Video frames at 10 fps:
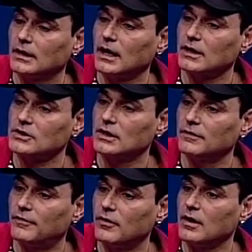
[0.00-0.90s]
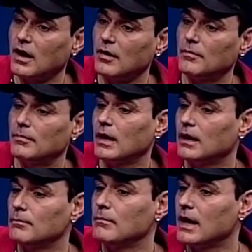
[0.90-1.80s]
actually for now
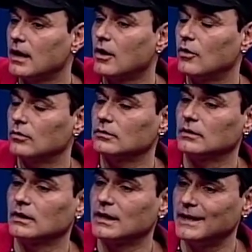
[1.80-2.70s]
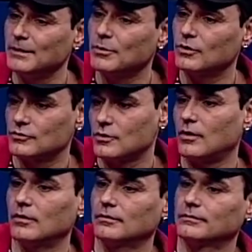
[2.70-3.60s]
may call Keep Control.